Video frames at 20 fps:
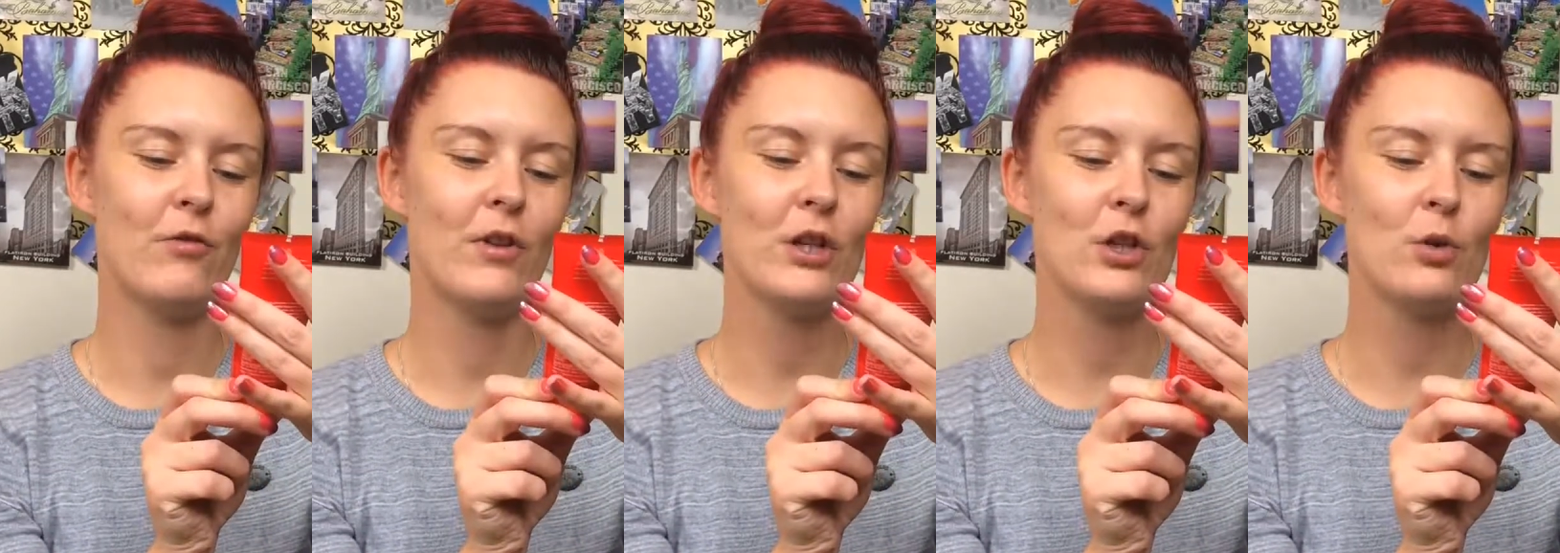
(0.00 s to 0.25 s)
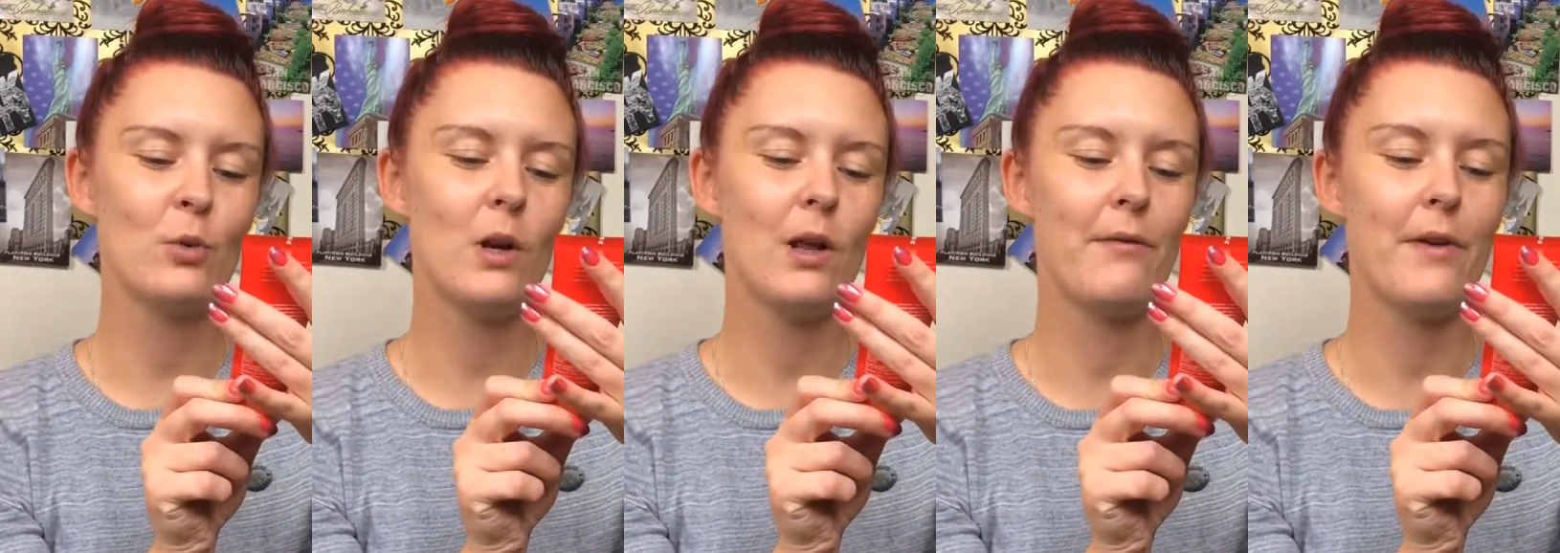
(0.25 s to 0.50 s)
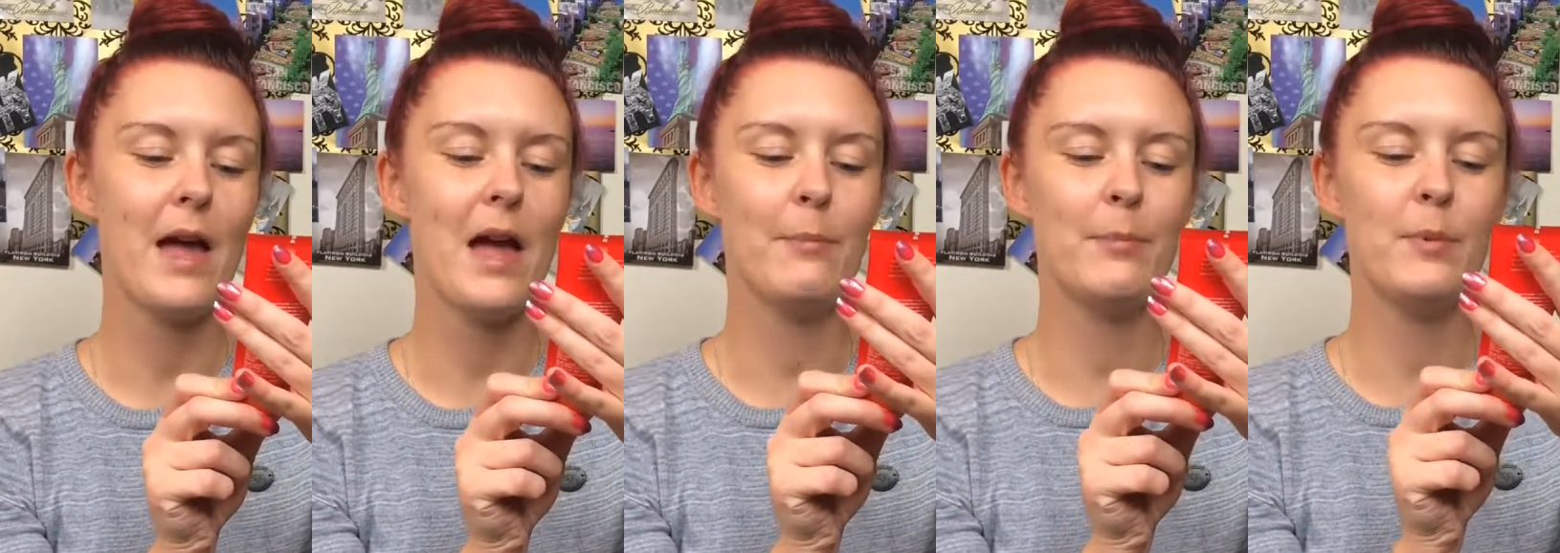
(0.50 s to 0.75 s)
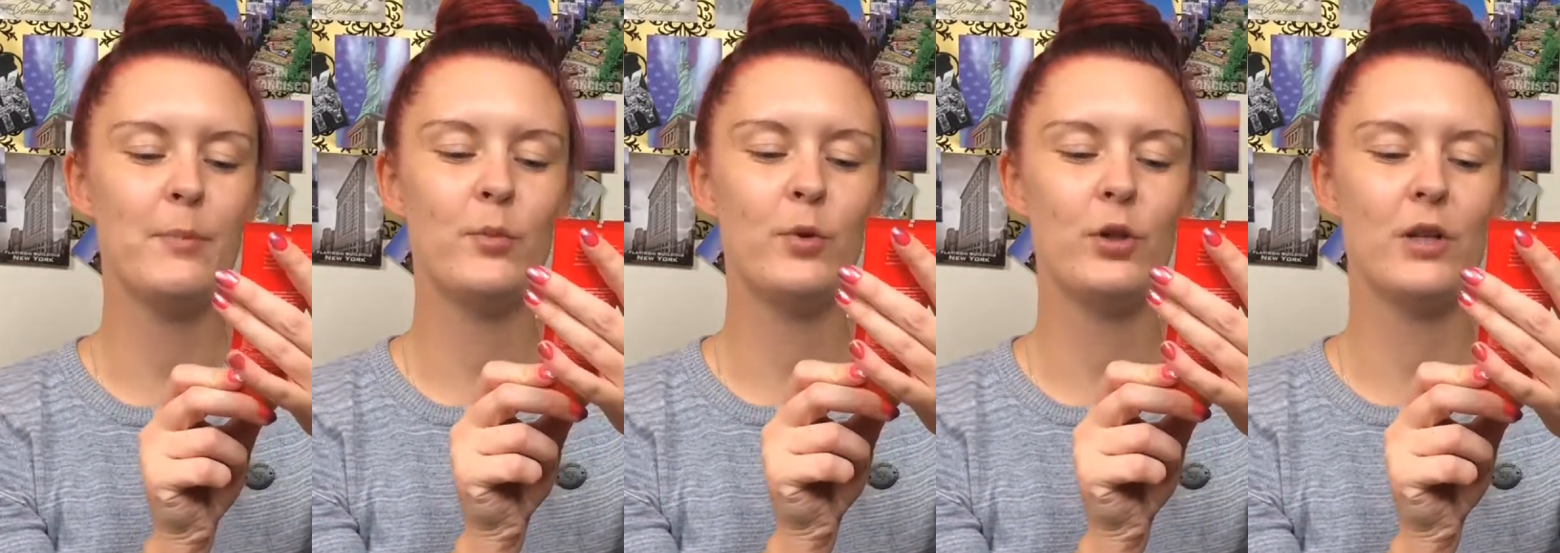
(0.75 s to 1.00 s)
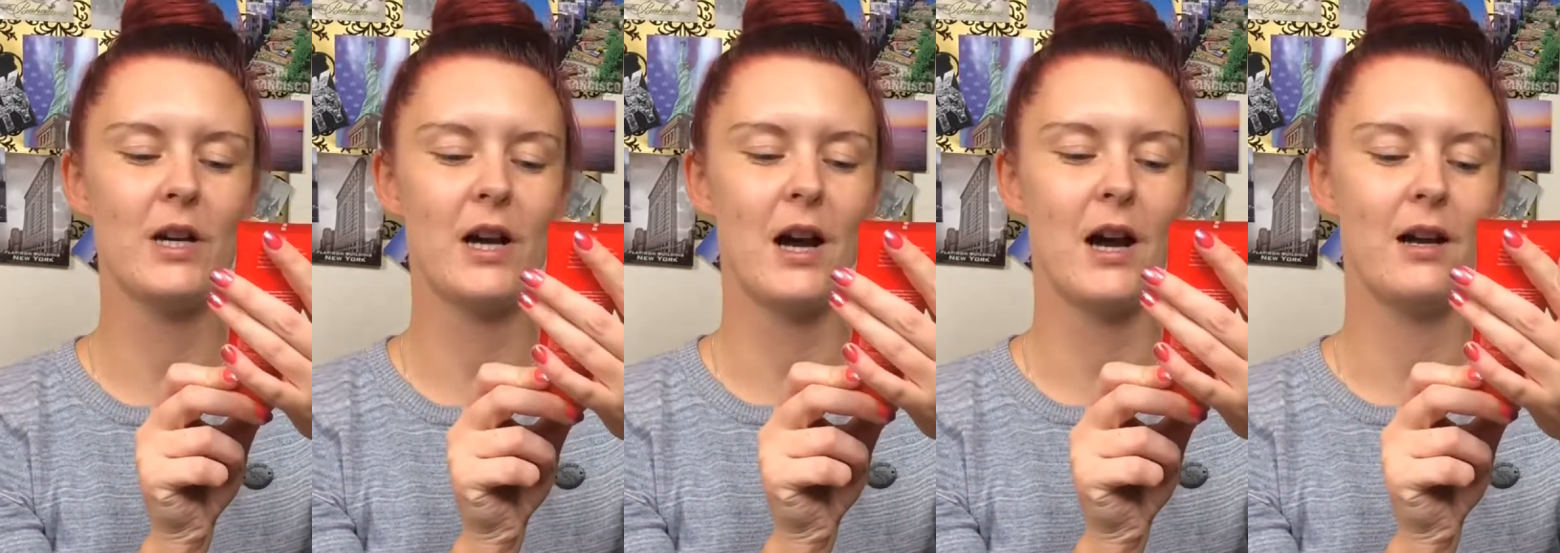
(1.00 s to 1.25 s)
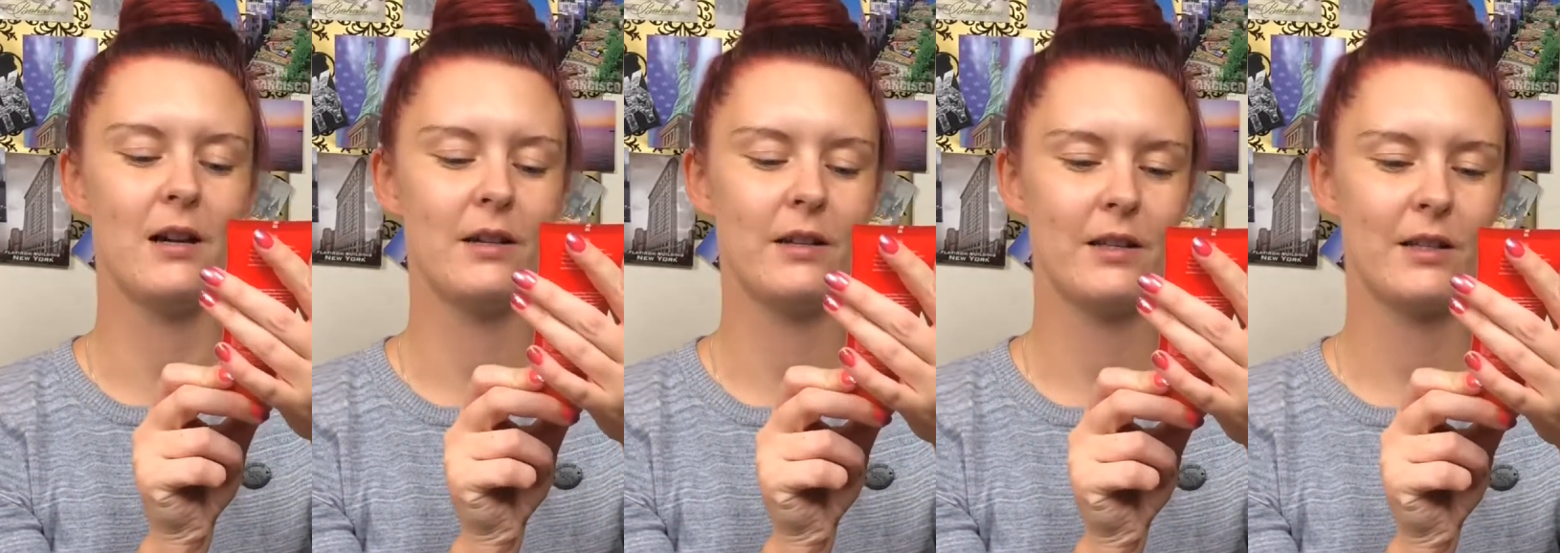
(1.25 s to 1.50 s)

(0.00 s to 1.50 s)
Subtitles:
Ritual of Happy Buddha.